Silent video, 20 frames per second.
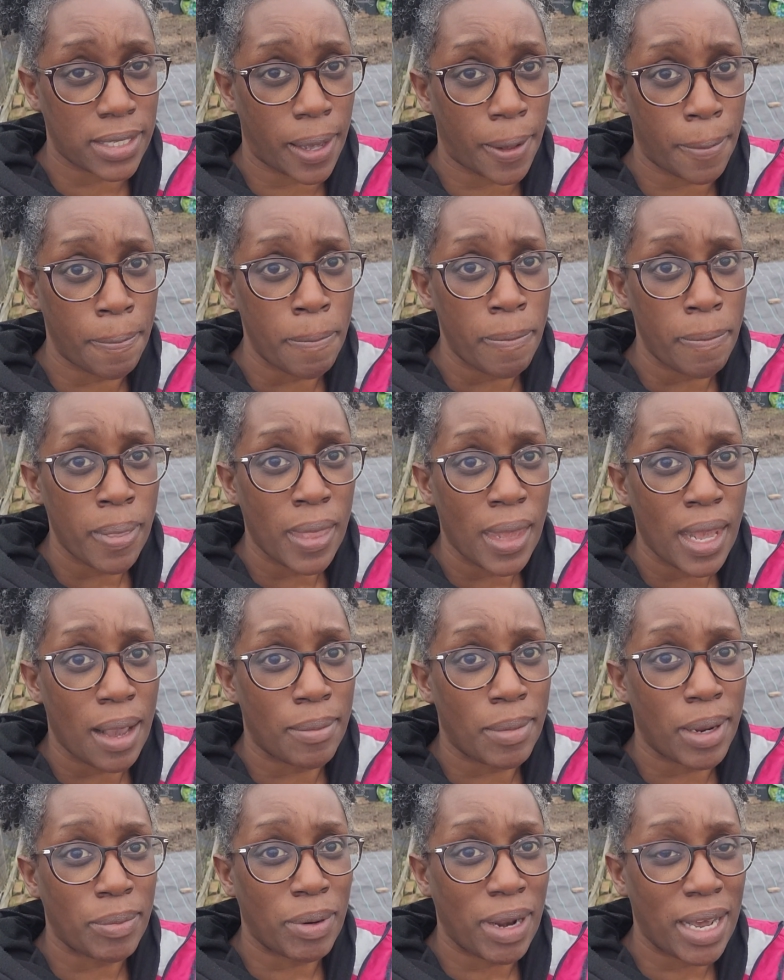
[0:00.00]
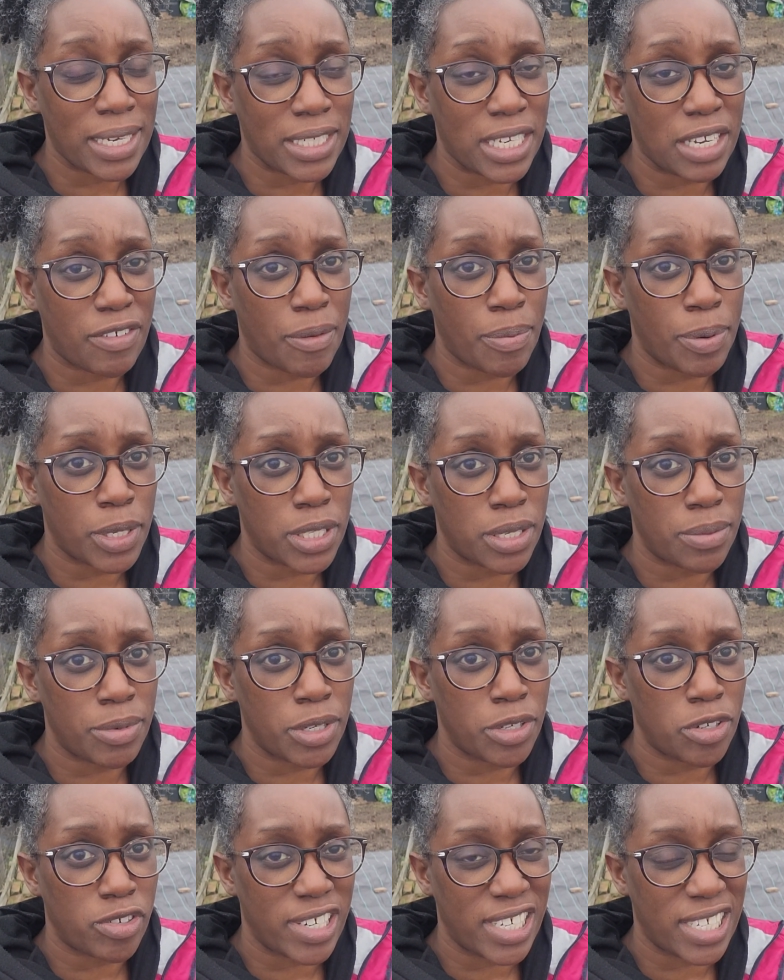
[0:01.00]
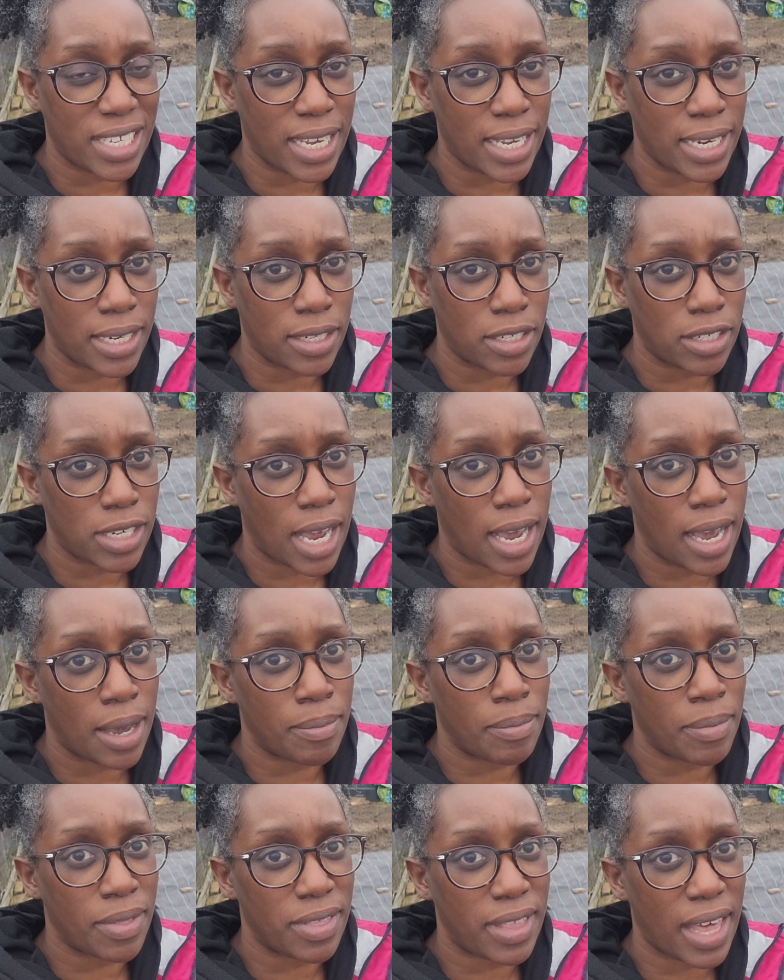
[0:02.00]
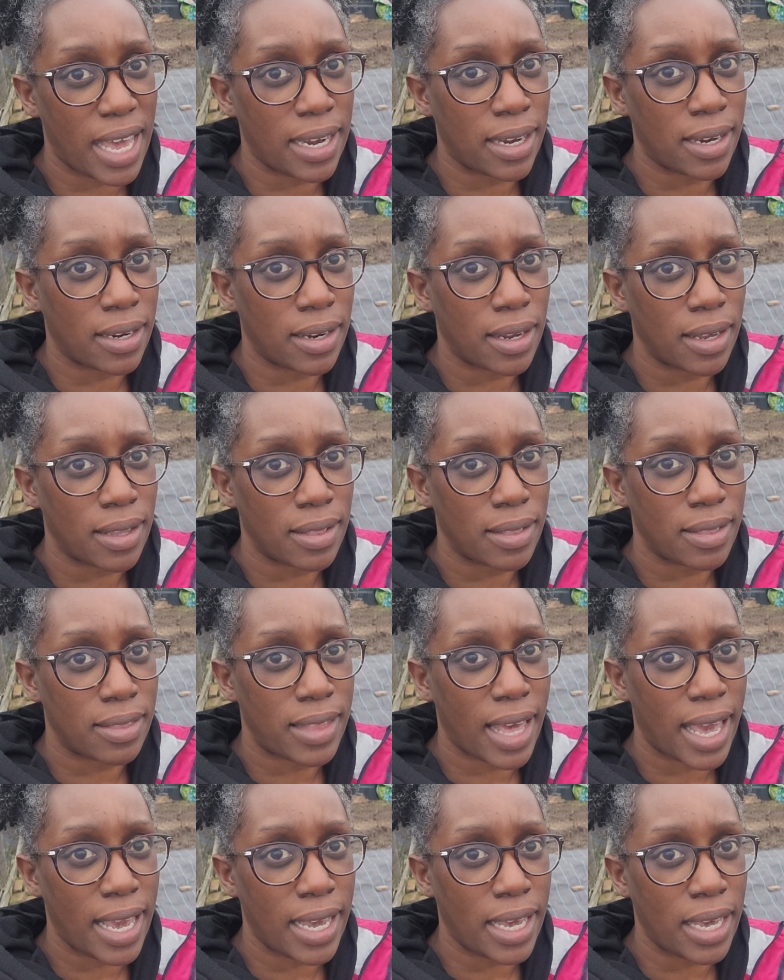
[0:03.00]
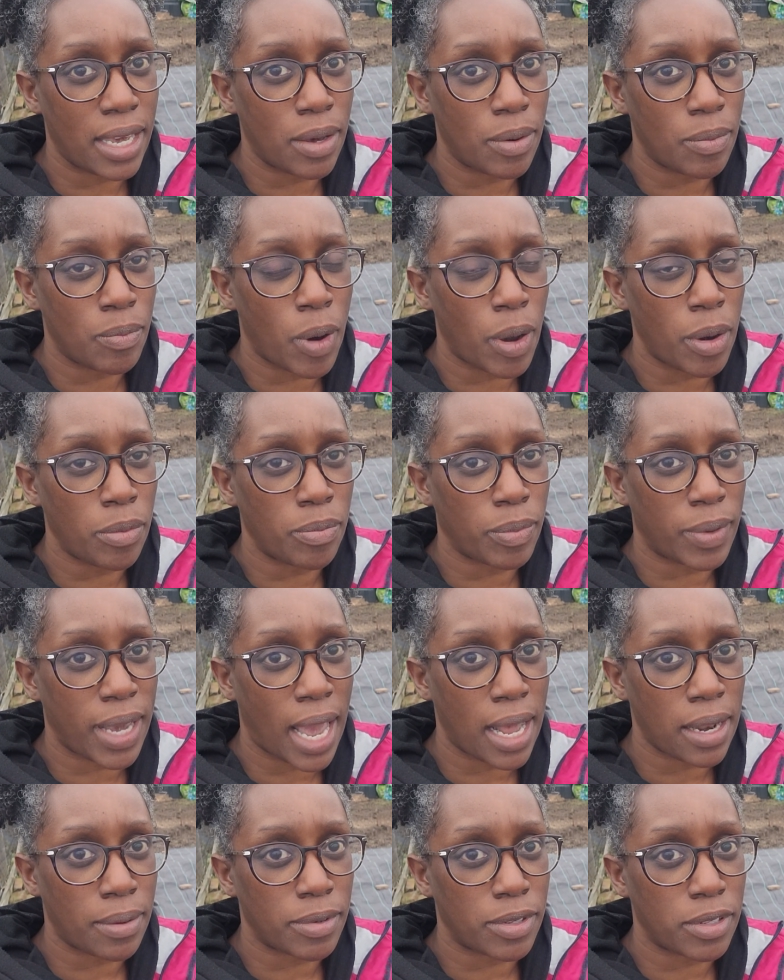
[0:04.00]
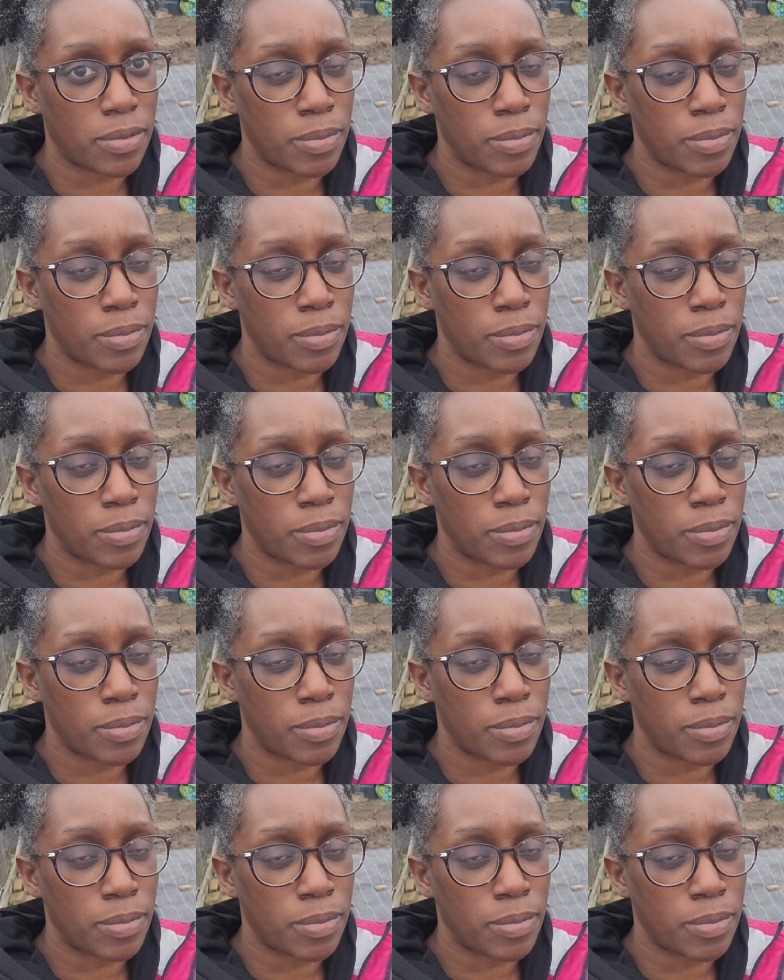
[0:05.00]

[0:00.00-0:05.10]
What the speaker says: So I'm like, well, actually, if I put some new trees in, then they won't get